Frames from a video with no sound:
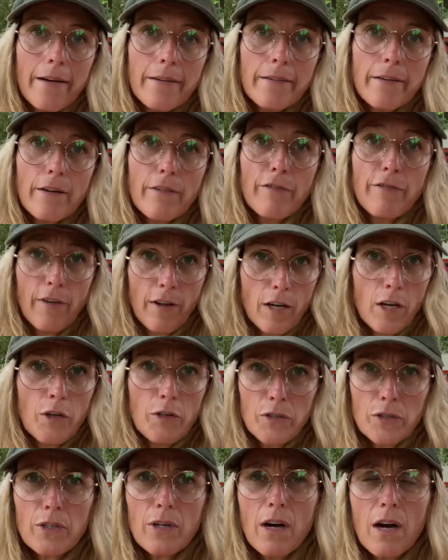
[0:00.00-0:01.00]
follow
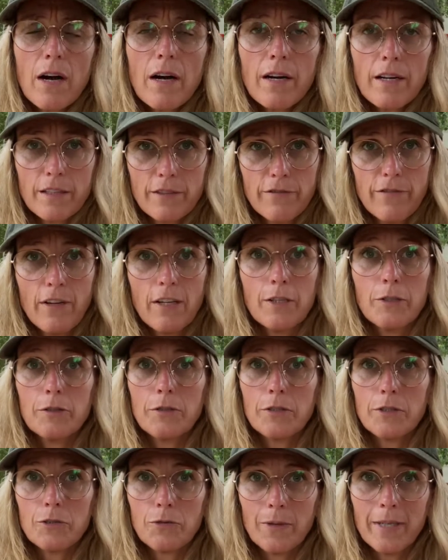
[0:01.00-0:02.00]
your heart, follow
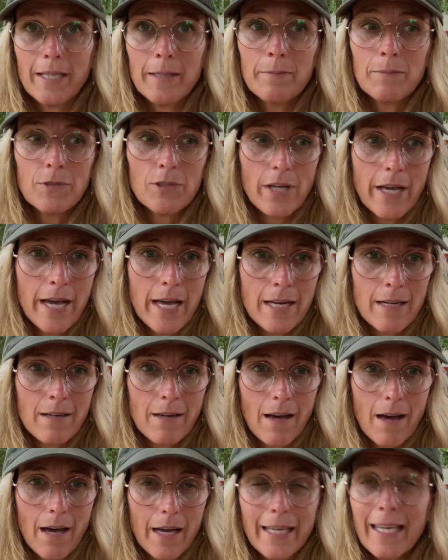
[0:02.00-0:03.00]
your dreams. And
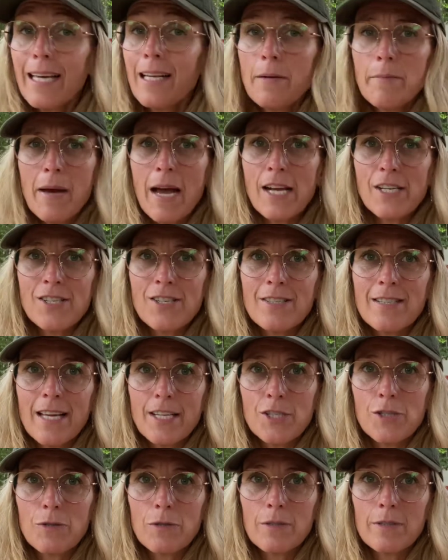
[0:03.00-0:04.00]
I can imagine
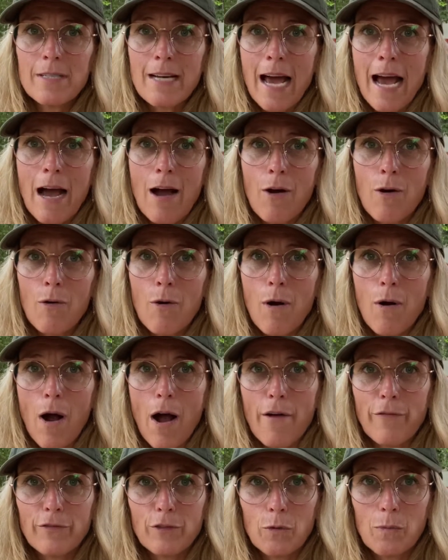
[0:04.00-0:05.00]
that you're now,
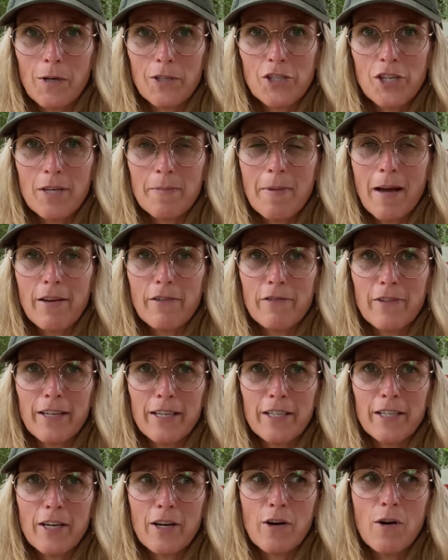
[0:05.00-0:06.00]
after watching my
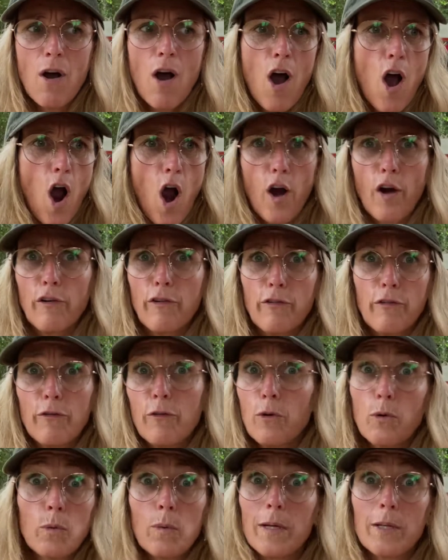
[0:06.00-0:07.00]
video, are
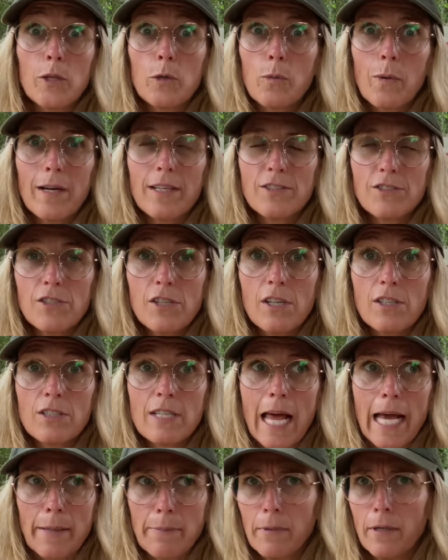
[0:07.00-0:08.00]
full with questions
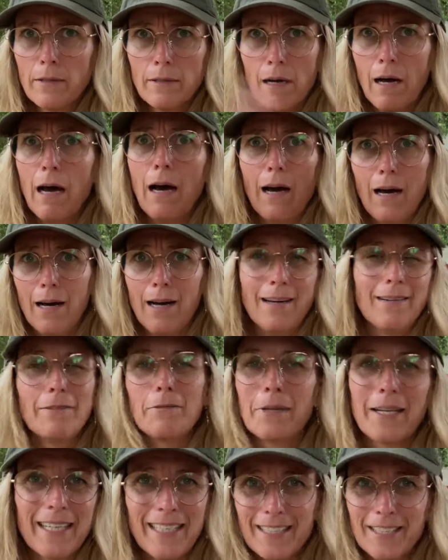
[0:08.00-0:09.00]
like,
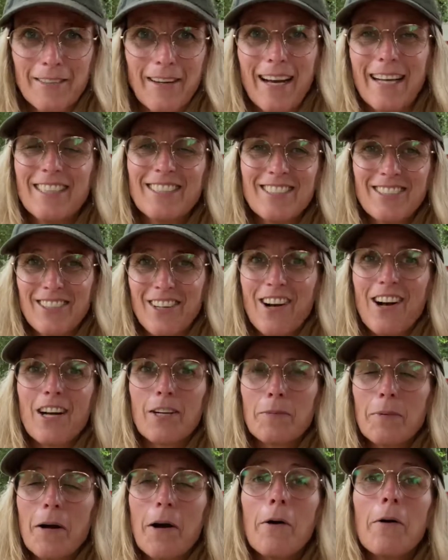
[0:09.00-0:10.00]
where do I
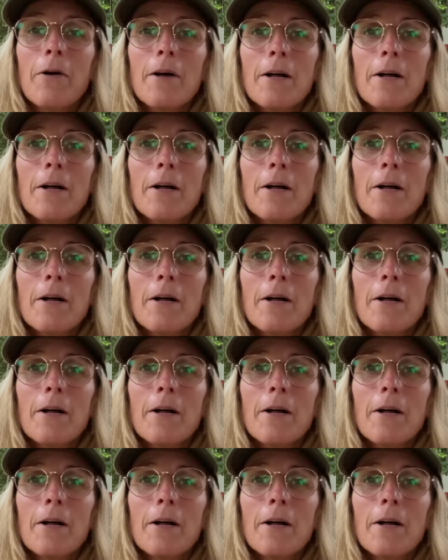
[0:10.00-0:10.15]
start? Well,